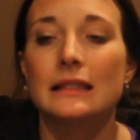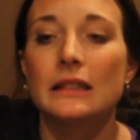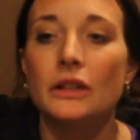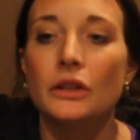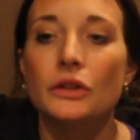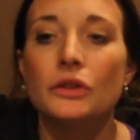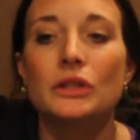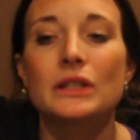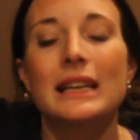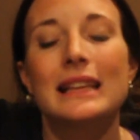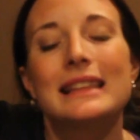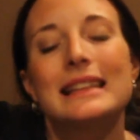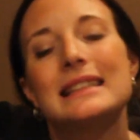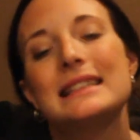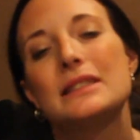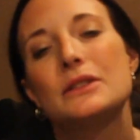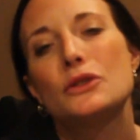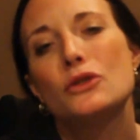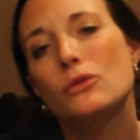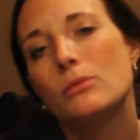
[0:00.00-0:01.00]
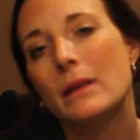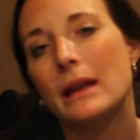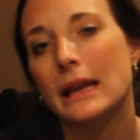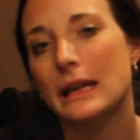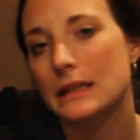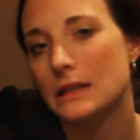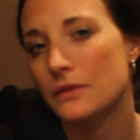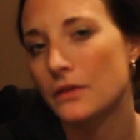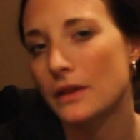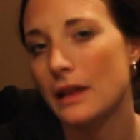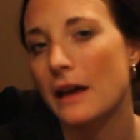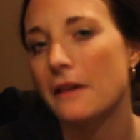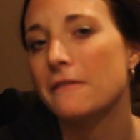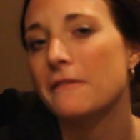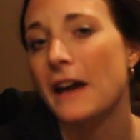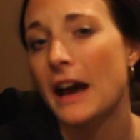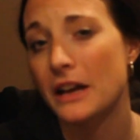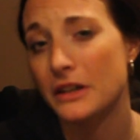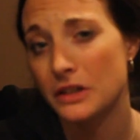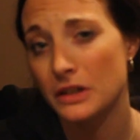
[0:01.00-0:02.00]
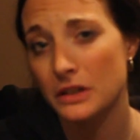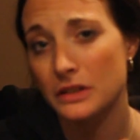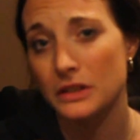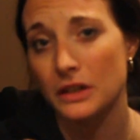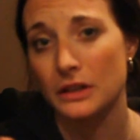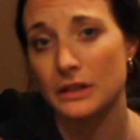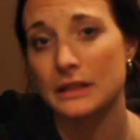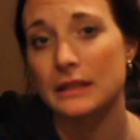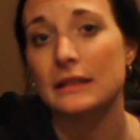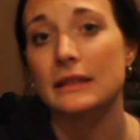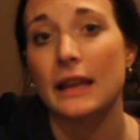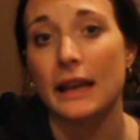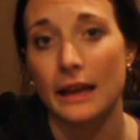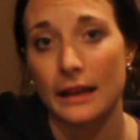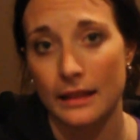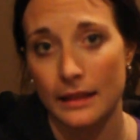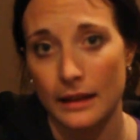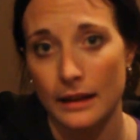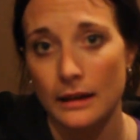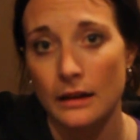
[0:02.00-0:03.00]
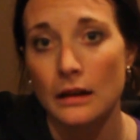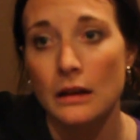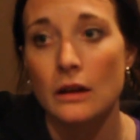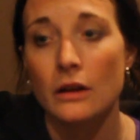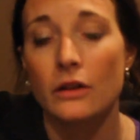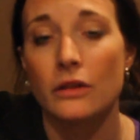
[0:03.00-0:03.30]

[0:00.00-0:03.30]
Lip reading: usually at least 2 minutes for that fascia to start to lengthen,